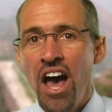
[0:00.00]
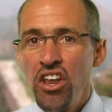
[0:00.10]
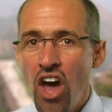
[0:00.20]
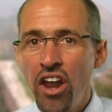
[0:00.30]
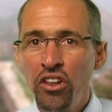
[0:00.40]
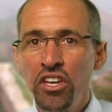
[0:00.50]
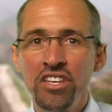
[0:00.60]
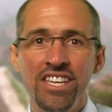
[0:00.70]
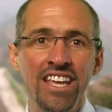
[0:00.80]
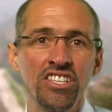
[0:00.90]
Not only
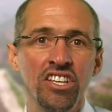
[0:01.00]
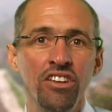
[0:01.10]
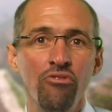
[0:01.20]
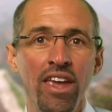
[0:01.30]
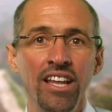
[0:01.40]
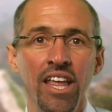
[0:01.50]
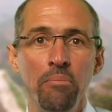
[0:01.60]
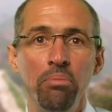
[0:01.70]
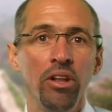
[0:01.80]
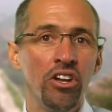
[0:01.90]
does insulin
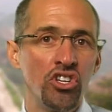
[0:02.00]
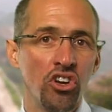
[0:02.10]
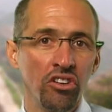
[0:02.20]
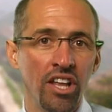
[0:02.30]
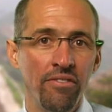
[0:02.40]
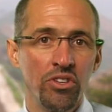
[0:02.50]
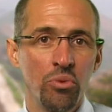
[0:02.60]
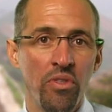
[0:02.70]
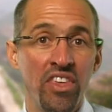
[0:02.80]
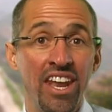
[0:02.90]
regulate blood sugar levels
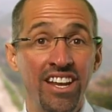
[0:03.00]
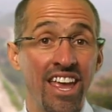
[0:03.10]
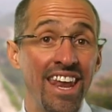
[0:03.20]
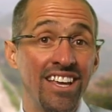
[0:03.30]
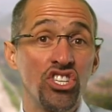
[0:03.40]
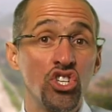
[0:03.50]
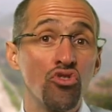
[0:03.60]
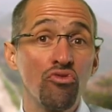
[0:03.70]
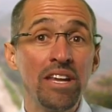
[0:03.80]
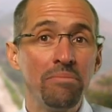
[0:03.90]
within an
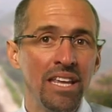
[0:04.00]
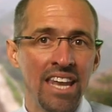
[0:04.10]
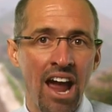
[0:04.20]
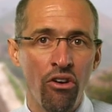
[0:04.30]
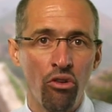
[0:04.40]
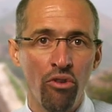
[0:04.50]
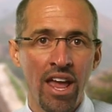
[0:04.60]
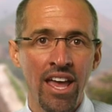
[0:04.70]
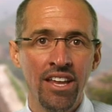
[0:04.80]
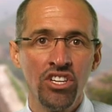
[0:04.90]
extremely narrow
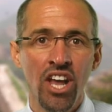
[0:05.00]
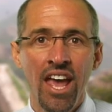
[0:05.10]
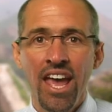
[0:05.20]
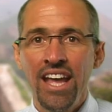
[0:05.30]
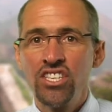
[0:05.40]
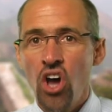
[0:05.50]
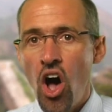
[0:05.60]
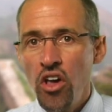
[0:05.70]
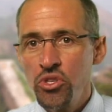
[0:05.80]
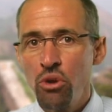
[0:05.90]
range, it's
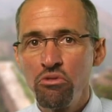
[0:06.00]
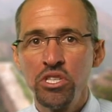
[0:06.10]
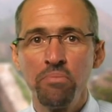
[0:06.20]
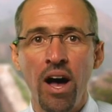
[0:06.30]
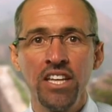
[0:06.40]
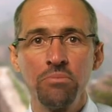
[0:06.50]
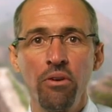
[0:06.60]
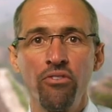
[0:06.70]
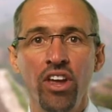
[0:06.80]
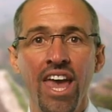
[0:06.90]
also responsible
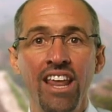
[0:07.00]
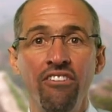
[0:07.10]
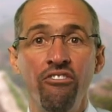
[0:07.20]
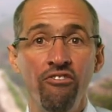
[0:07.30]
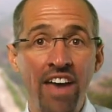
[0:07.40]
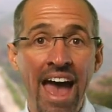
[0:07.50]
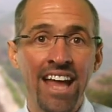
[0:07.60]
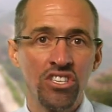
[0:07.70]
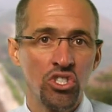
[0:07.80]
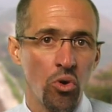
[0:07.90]
for getting
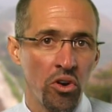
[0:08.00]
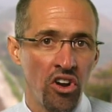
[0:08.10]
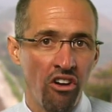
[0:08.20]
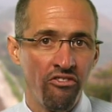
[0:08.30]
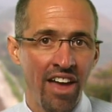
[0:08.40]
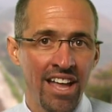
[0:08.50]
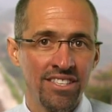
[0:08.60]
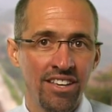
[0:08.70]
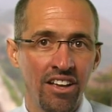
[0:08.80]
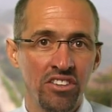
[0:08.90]
fat stored in our fat
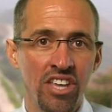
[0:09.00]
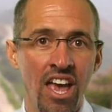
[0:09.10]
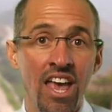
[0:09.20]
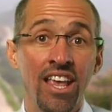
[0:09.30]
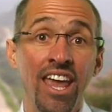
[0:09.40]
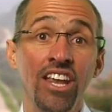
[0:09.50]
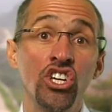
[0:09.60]
cells, getting